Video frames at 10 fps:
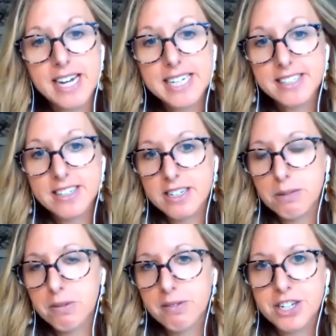
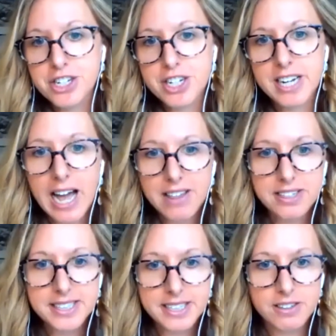STD Prevention at
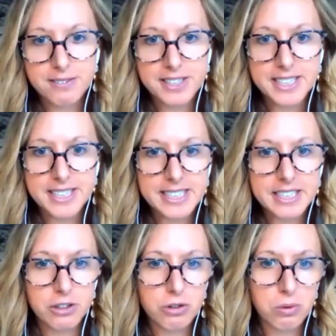the Centers for Disease
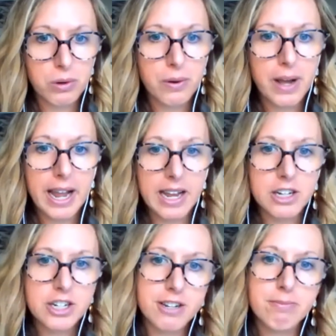Control
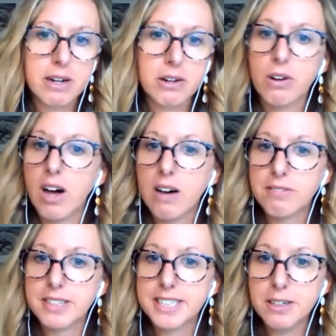and Chief Medical
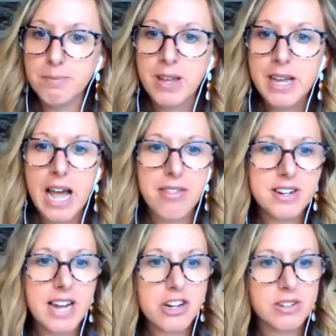Officer at the
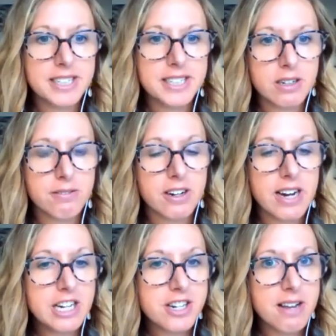National Center for
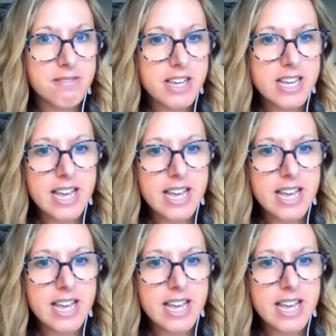HIV,